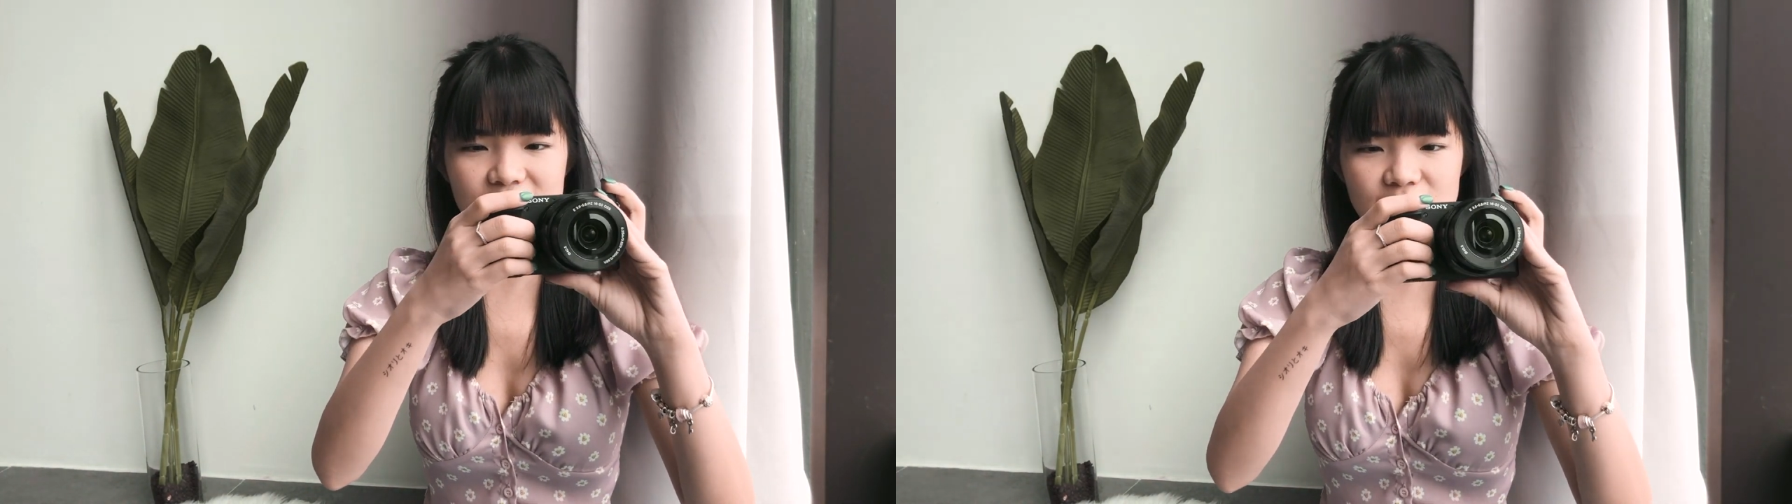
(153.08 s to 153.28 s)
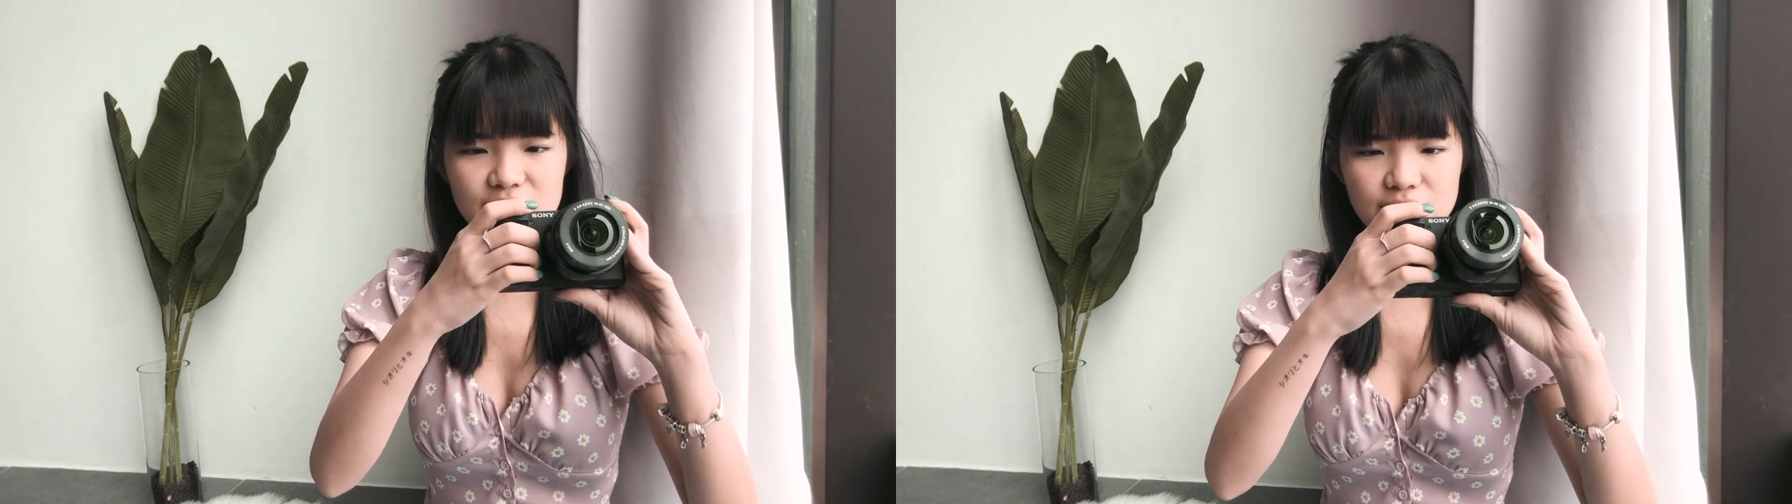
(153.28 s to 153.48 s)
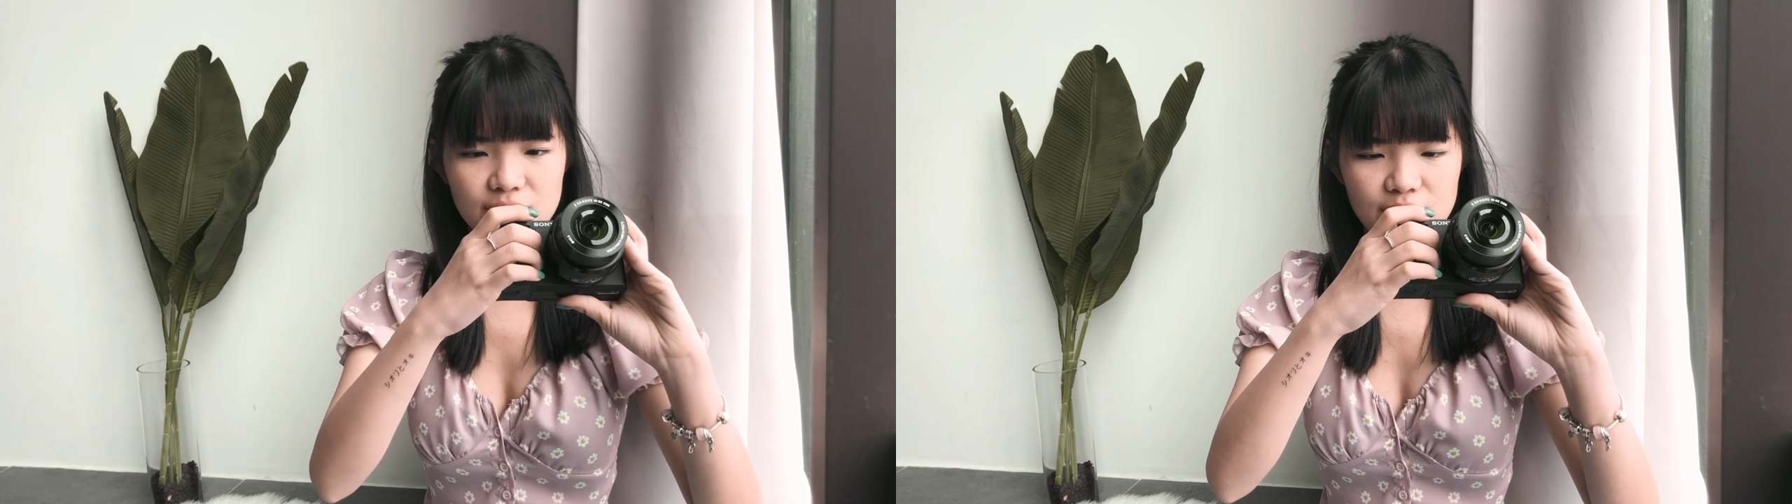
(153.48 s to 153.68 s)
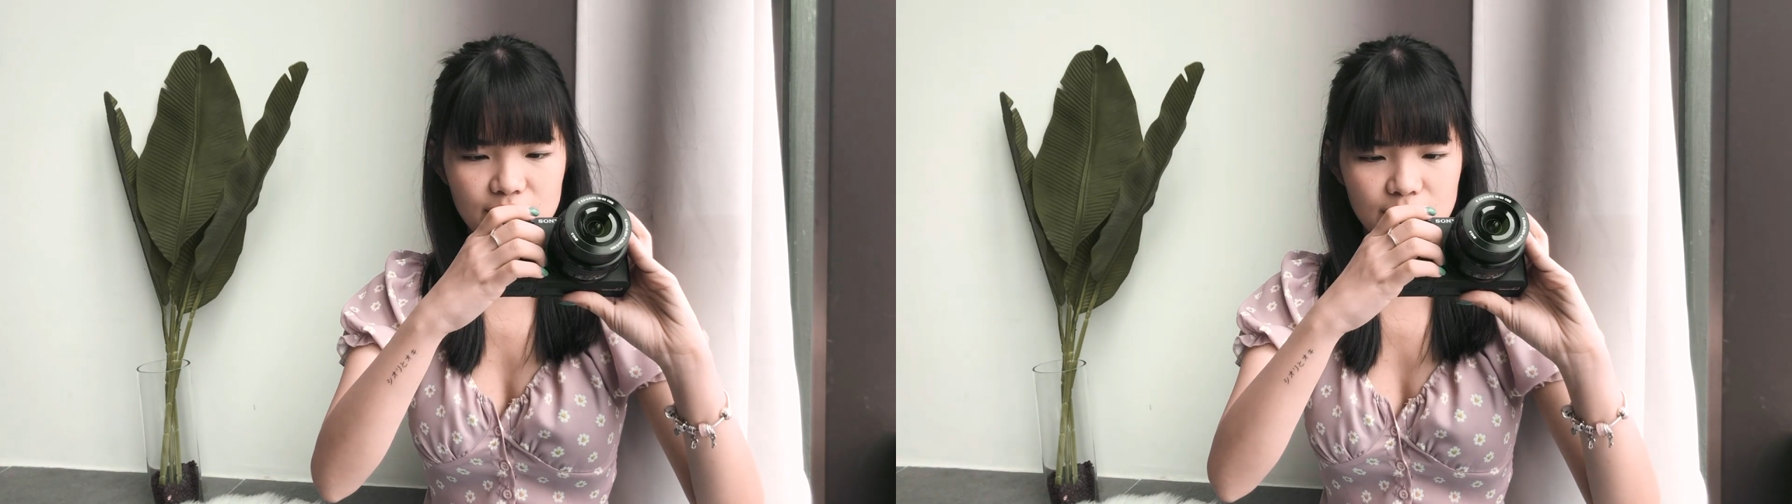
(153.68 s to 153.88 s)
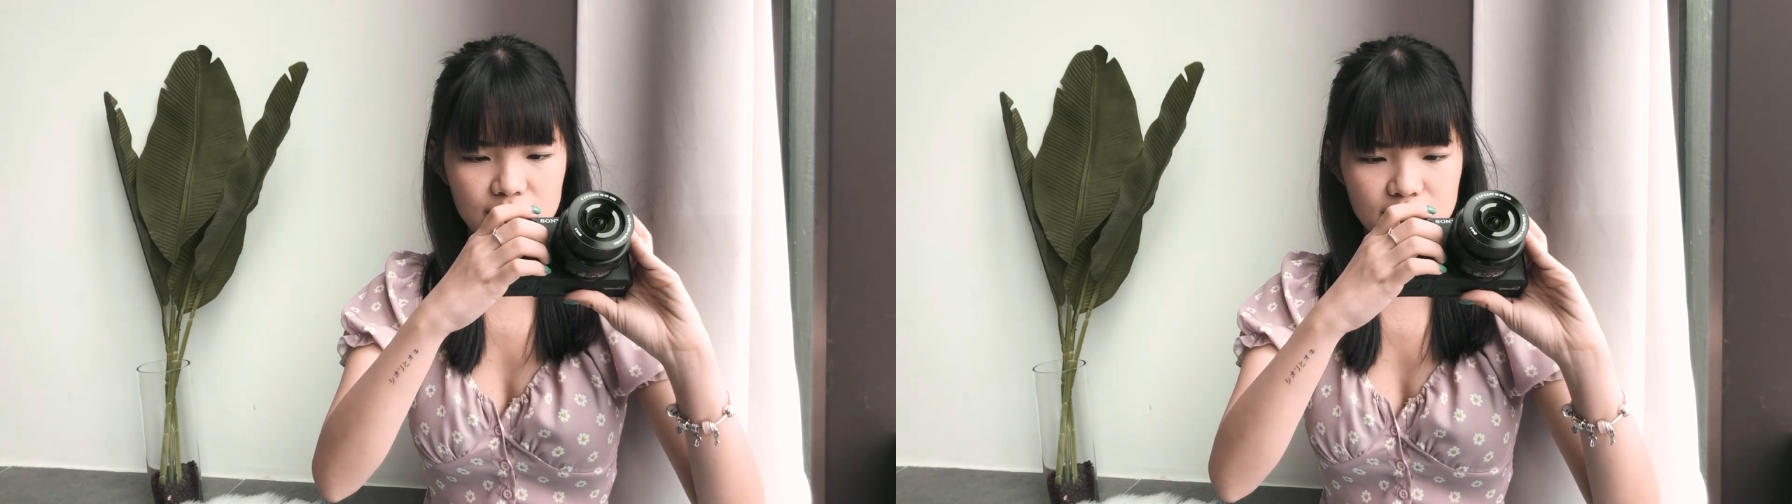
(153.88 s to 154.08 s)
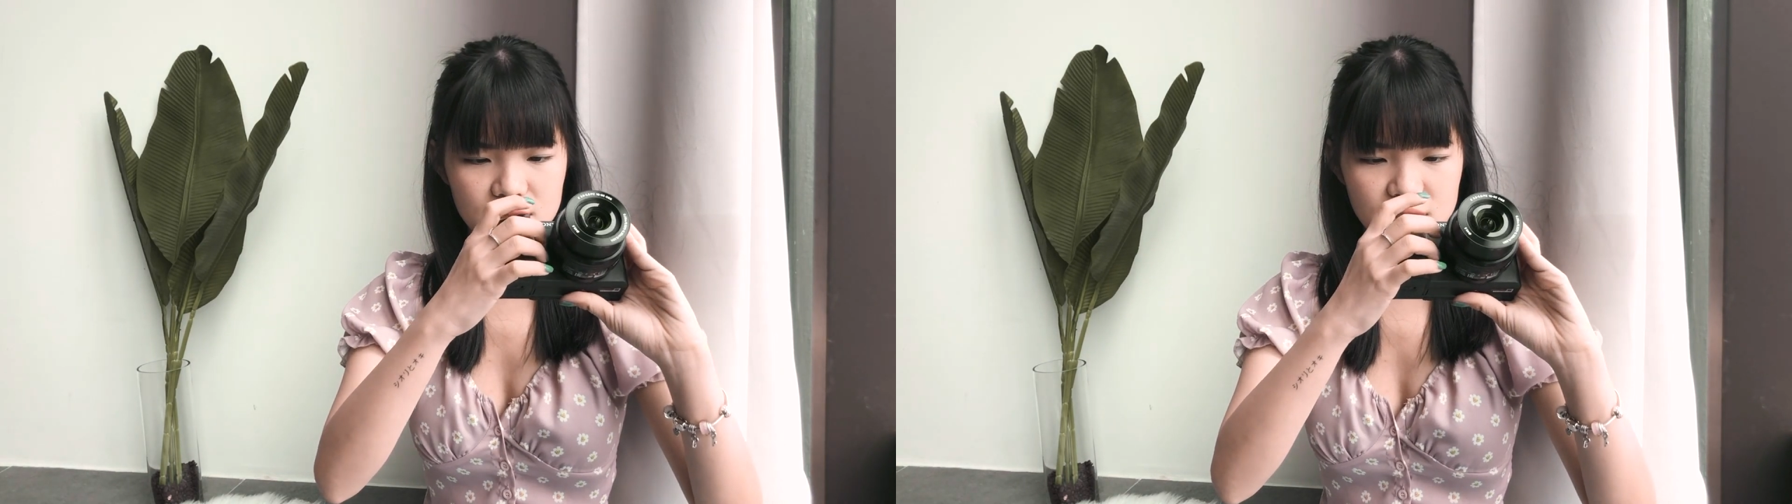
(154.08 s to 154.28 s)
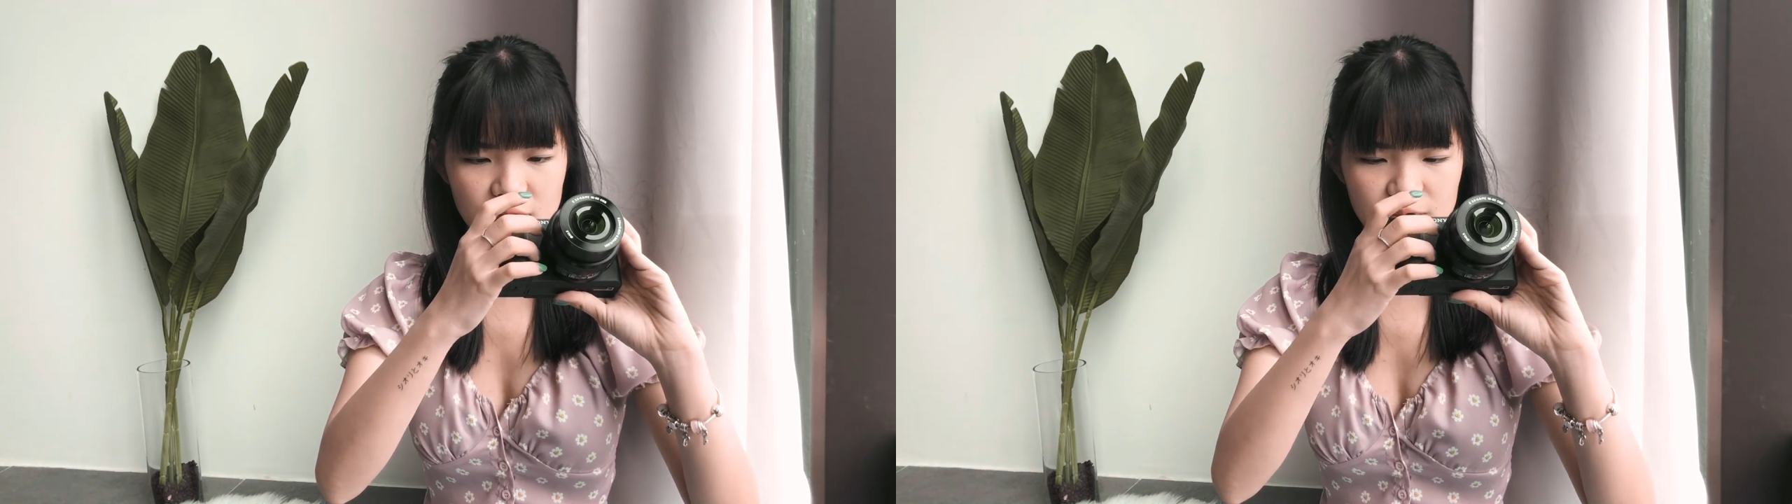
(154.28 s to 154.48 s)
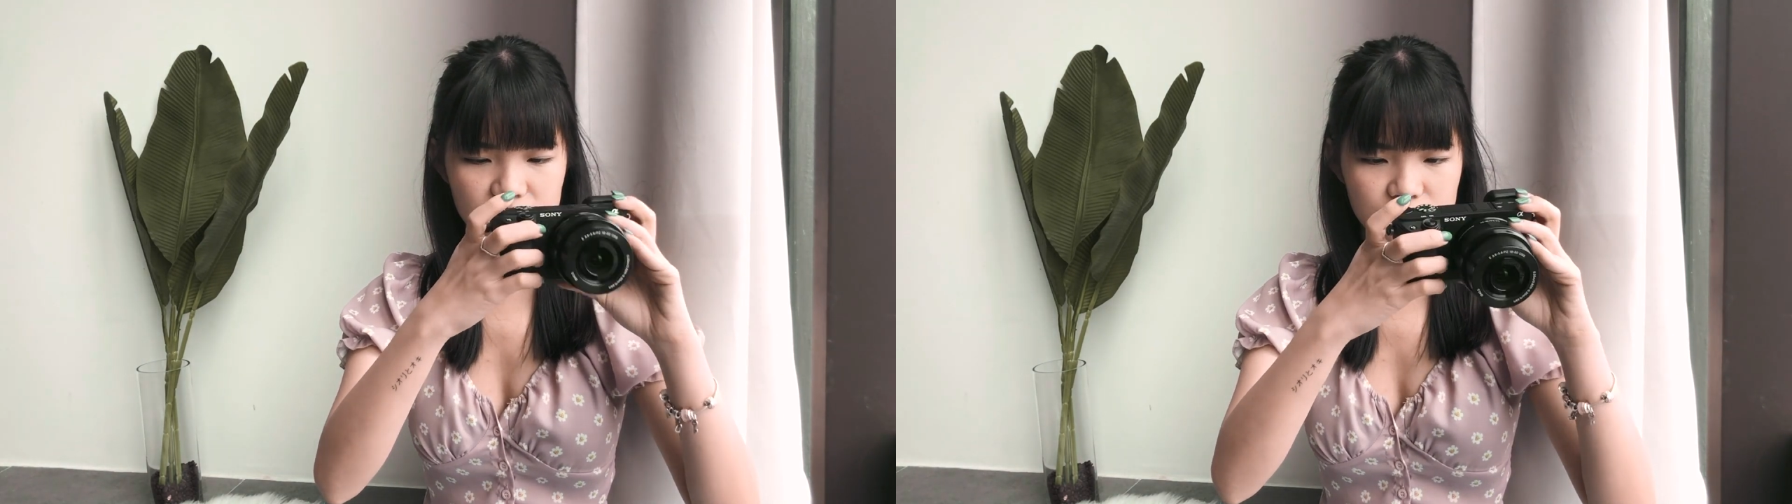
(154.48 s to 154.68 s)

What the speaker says: So just let me